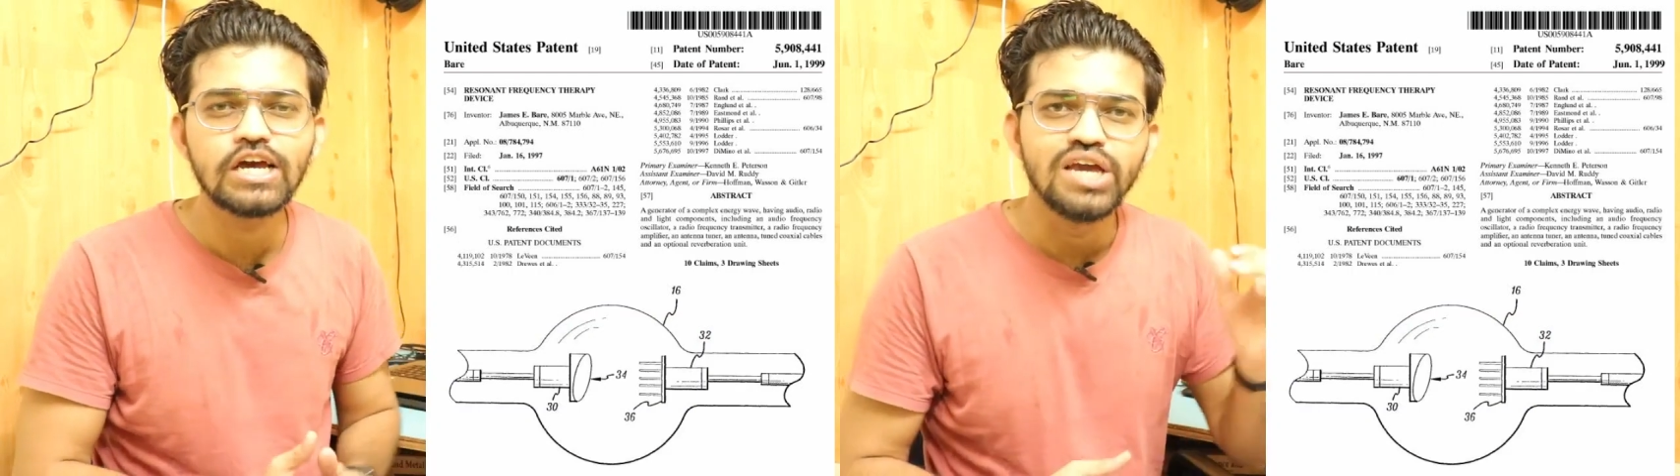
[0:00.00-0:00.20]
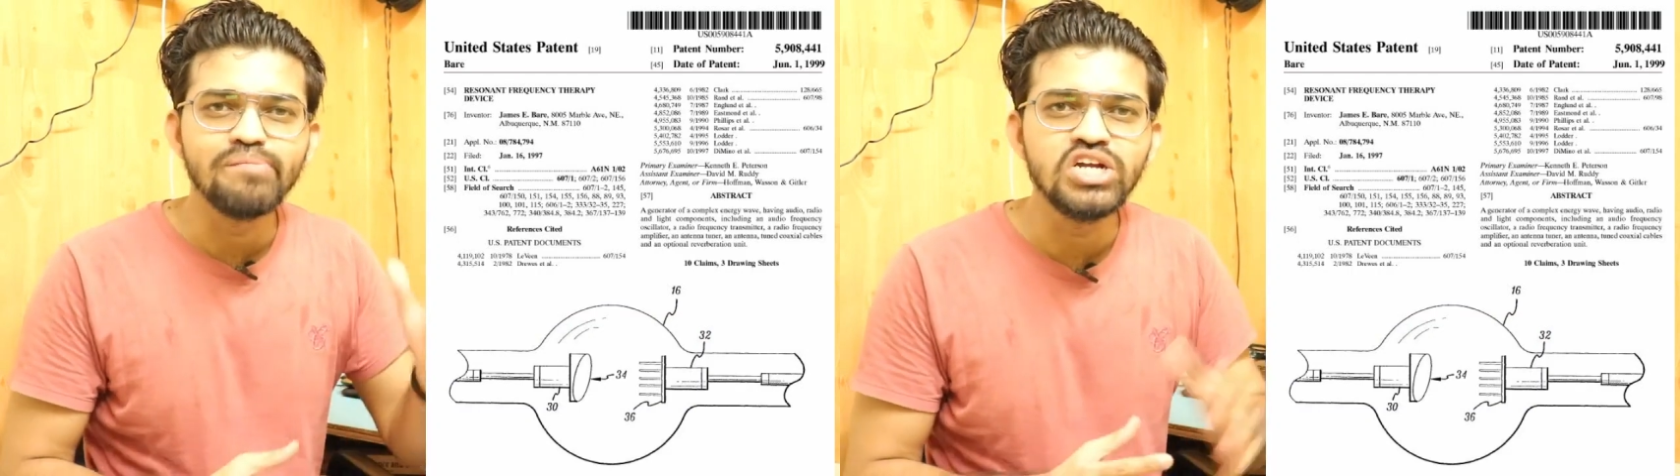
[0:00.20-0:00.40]

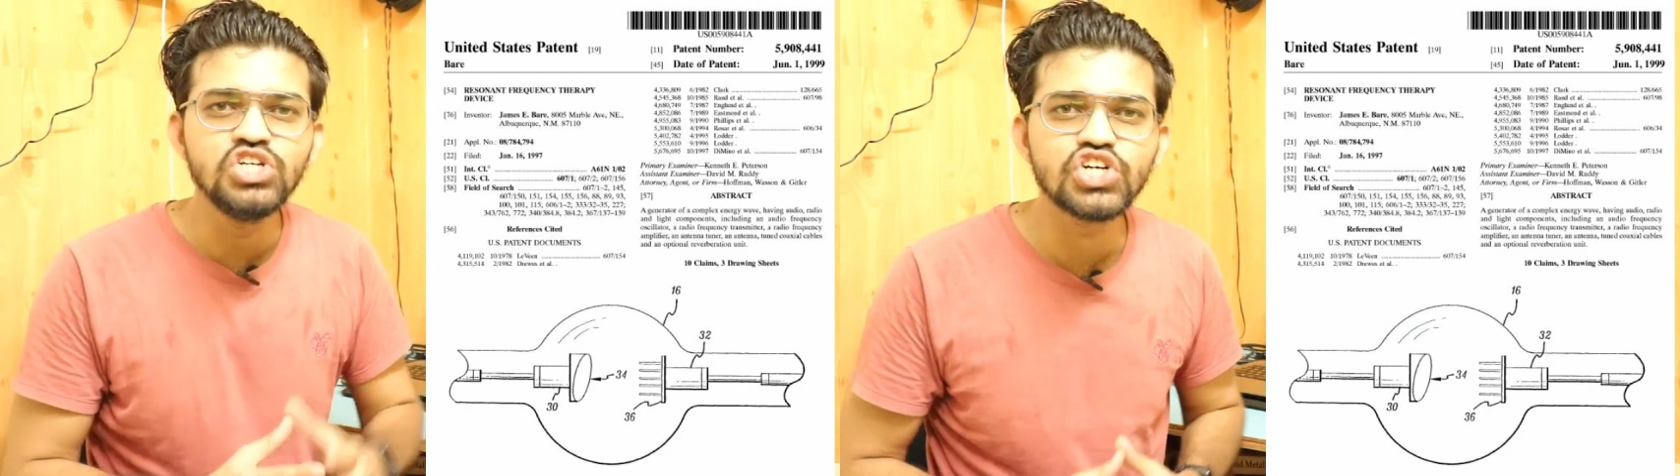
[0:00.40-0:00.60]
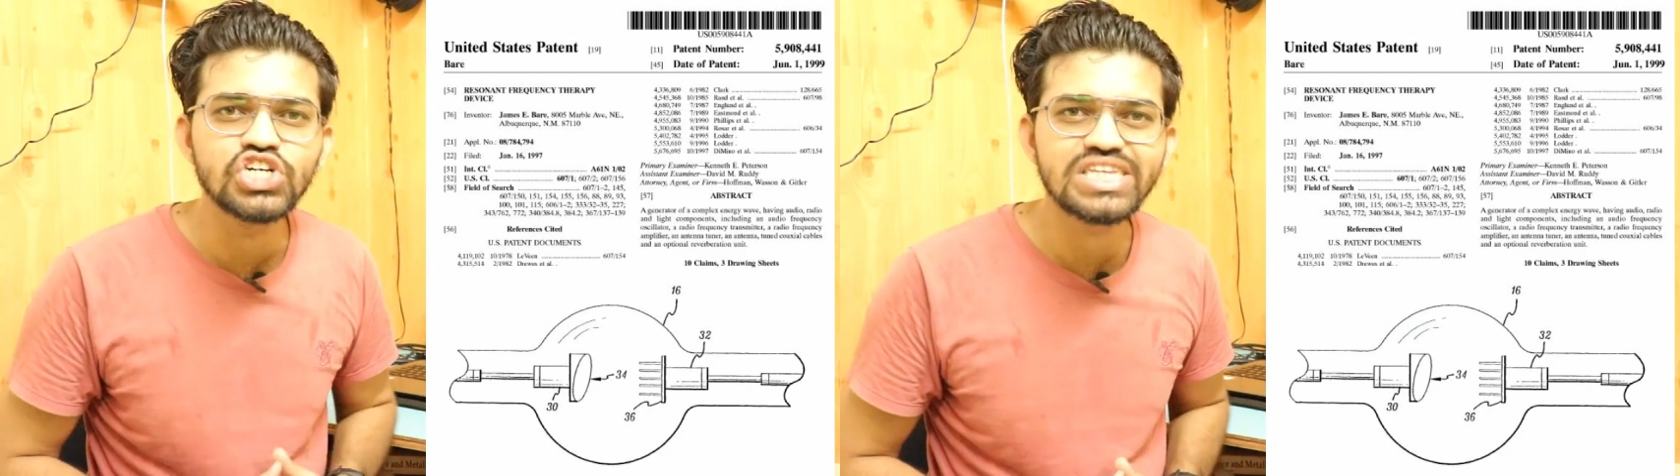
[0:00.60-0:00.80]
he
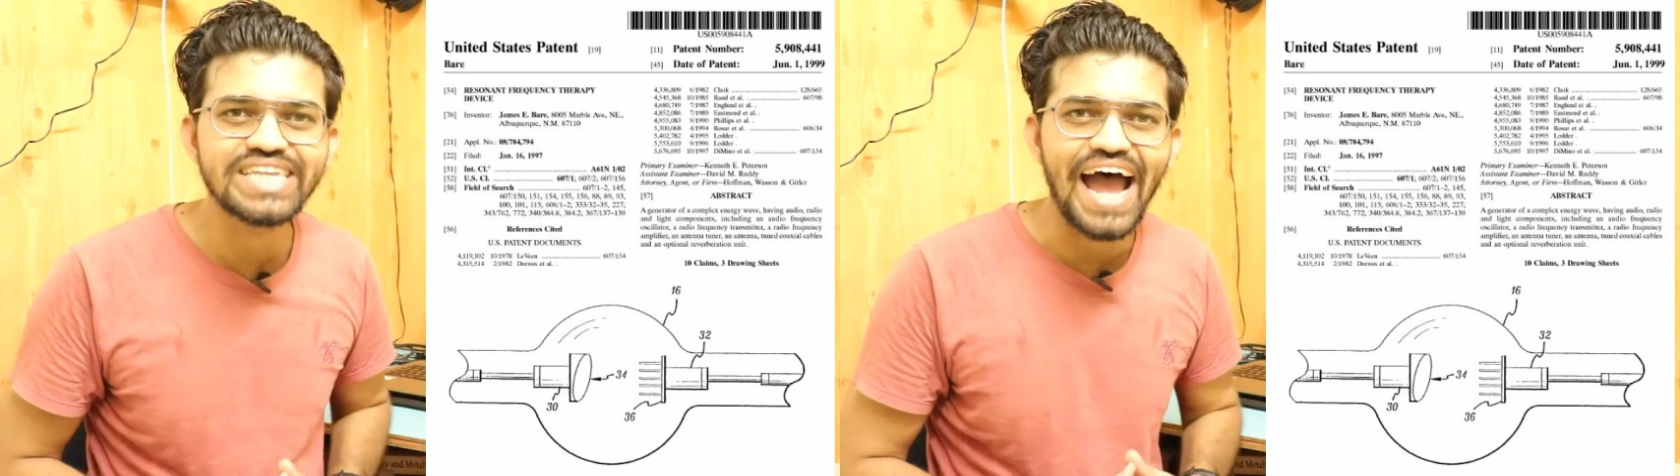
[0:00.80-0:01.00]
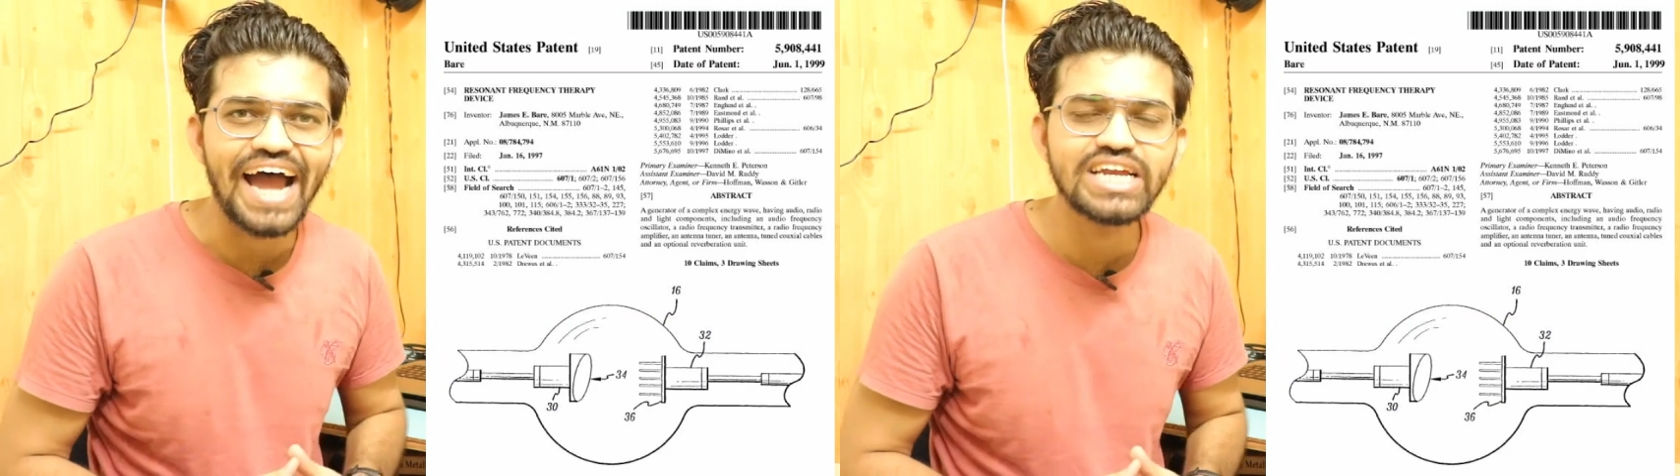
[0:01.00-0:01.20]

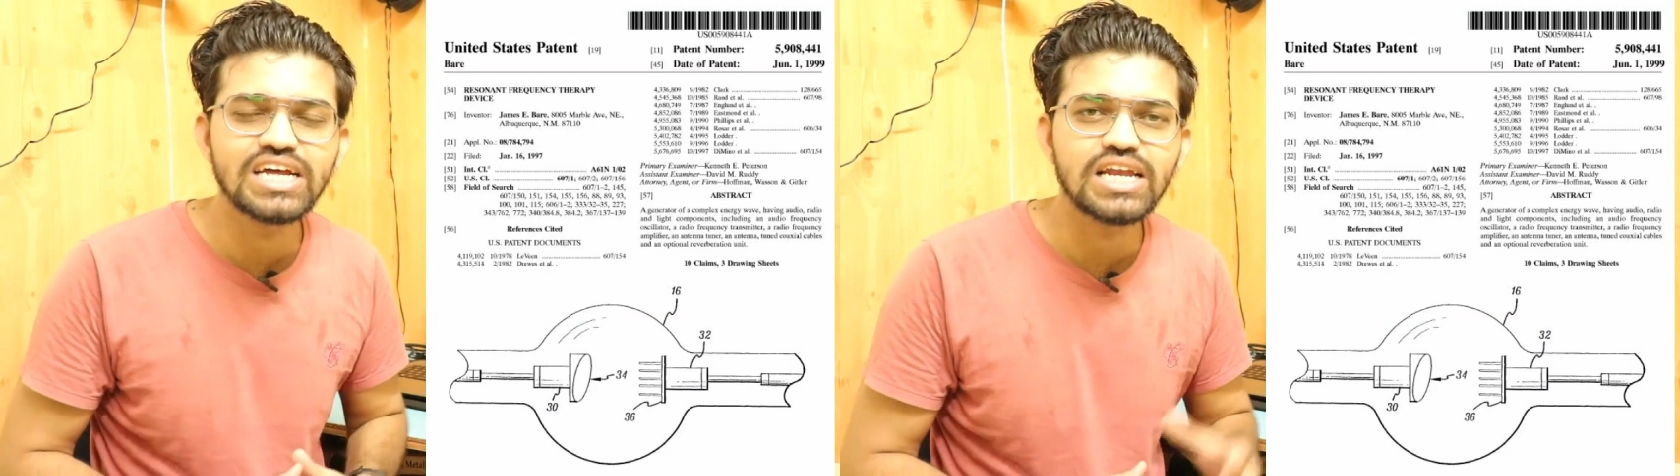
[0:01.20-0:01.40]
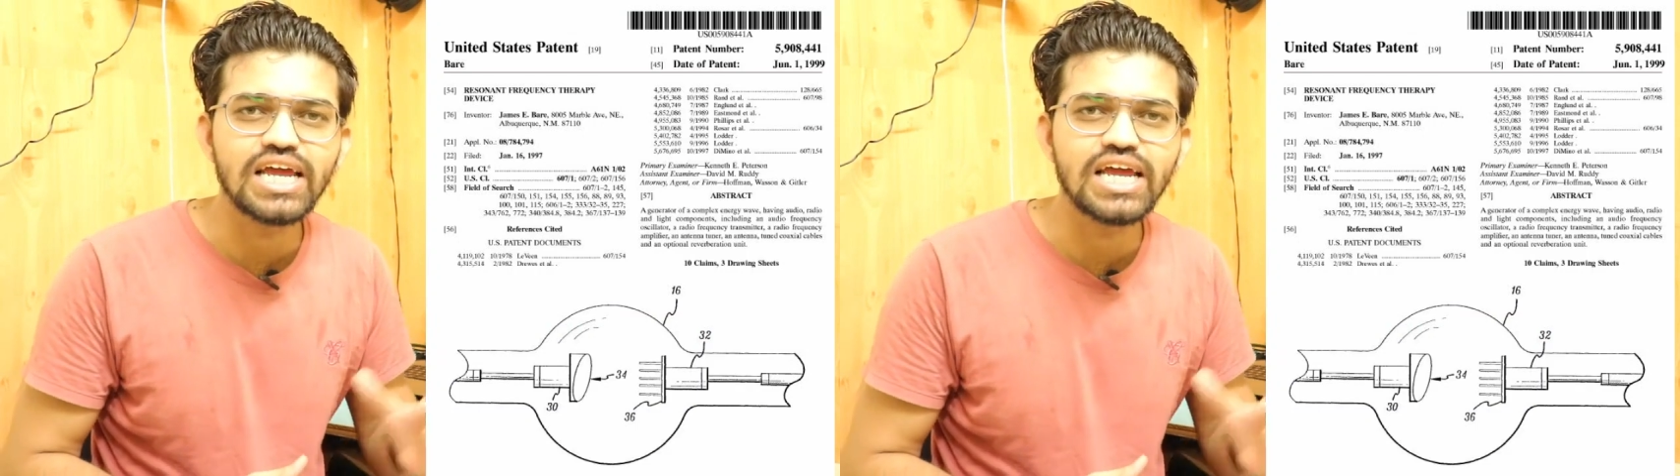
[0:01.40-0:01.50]
mentioned that